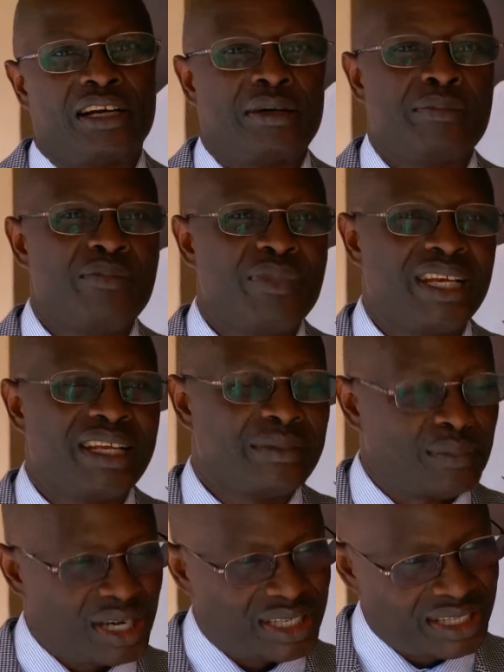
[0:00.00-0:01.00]

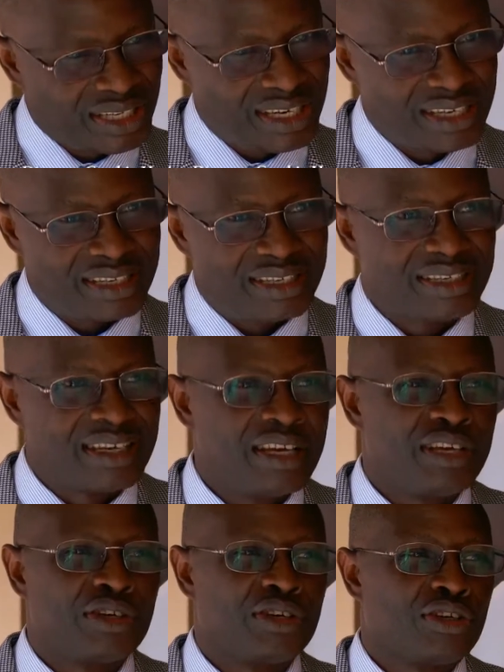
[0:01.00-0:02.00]
milling machines,
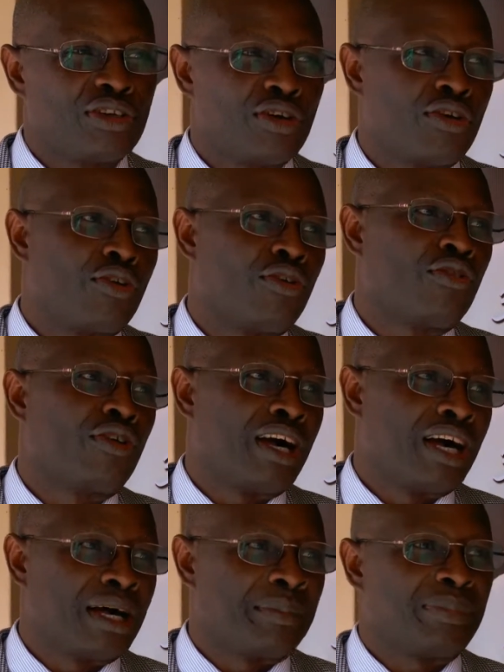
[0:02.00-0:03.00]
you know,
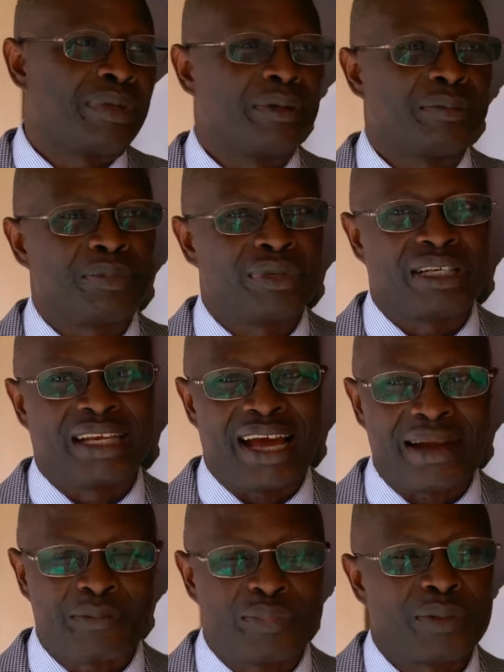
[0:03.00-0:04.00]

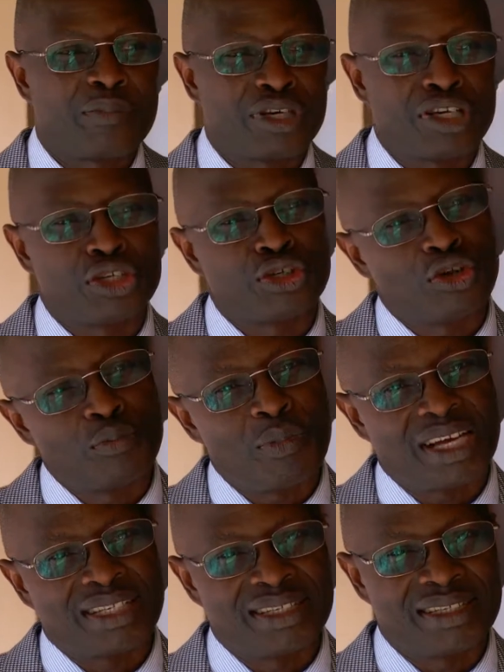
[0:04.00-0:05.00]
land preparation
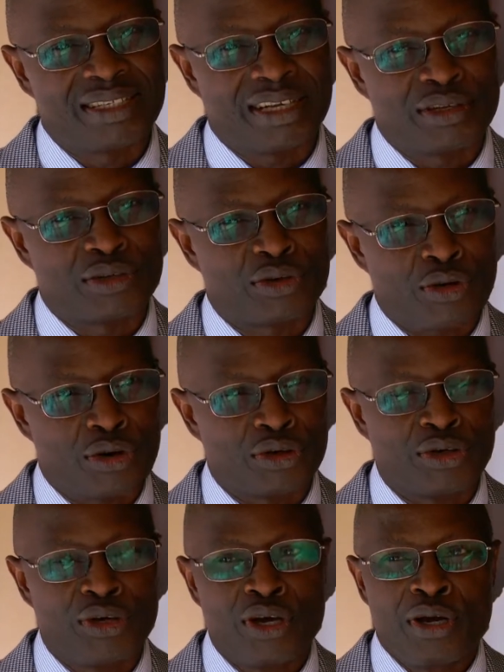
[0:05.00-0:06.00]
machines and so on.
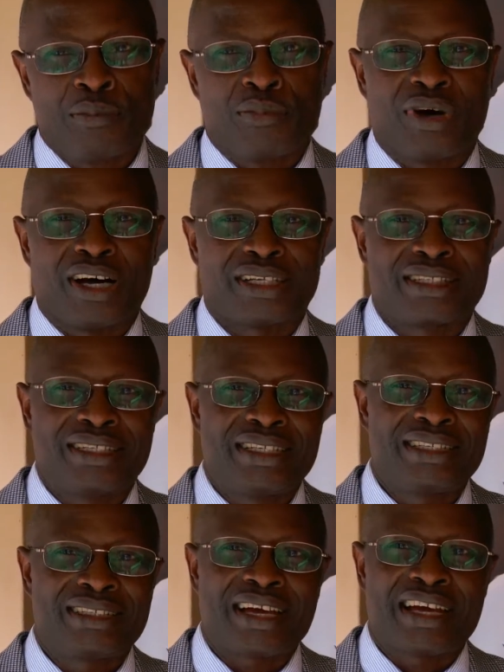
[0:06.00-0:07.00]
But
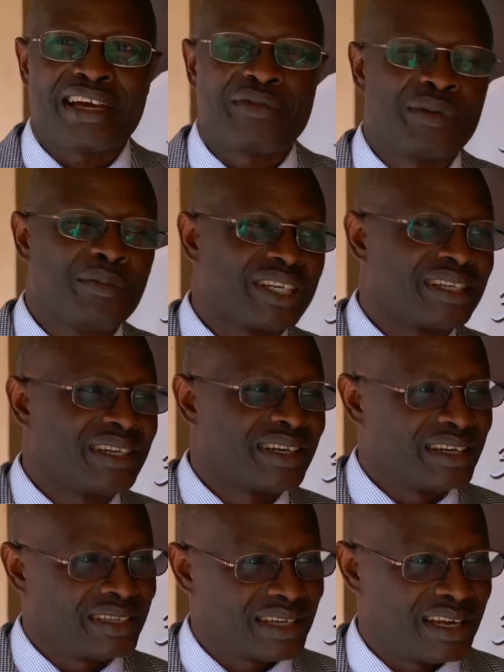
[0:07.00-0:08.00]
these are heavy
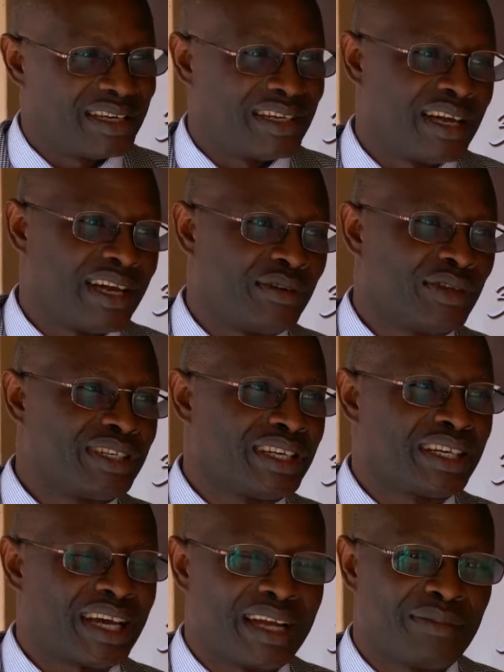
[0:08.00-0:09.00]
machineries, and I don't
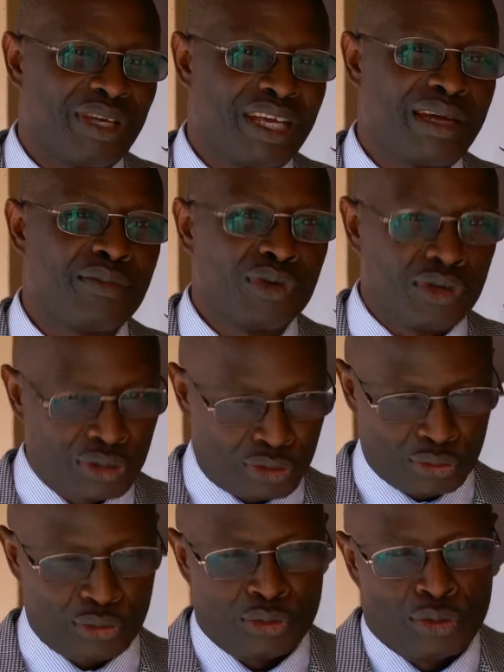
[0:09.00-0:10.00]
think I'll be able
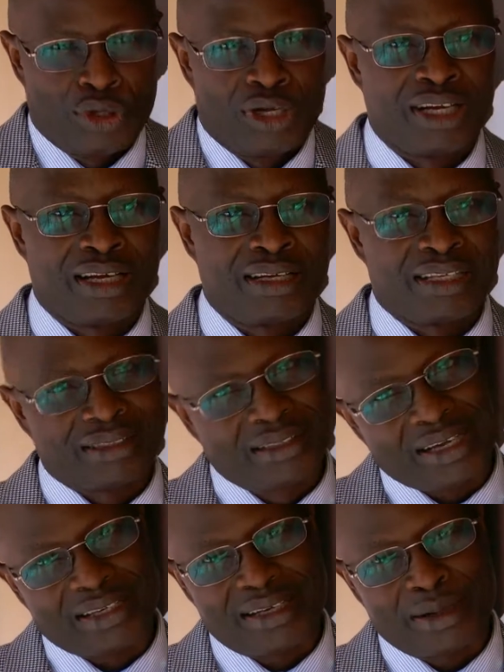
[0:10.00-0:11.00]
to
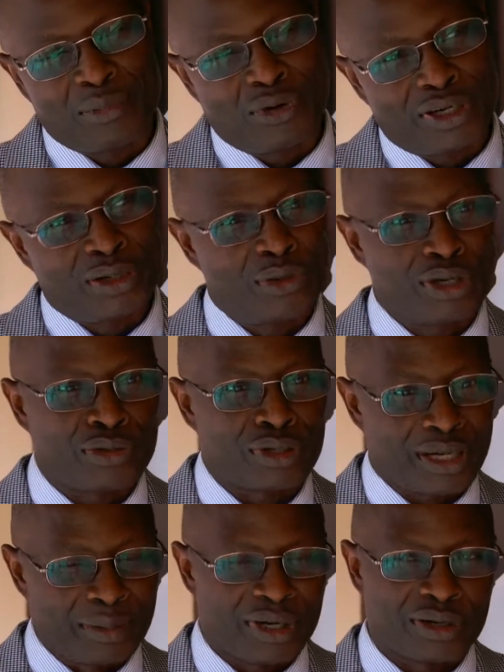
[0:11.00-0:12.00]
take them all the way to
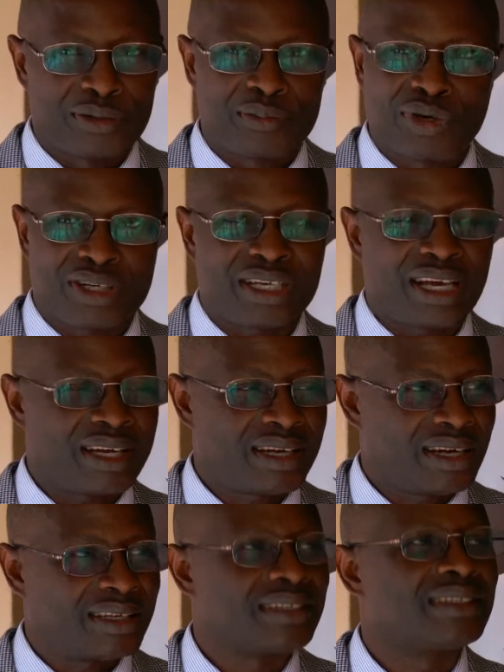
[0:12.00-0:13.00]
Cameroon, but I
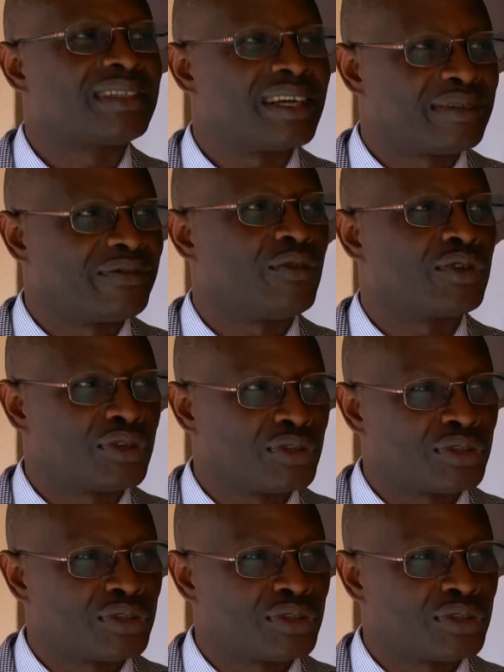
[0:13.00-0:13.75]
can take photos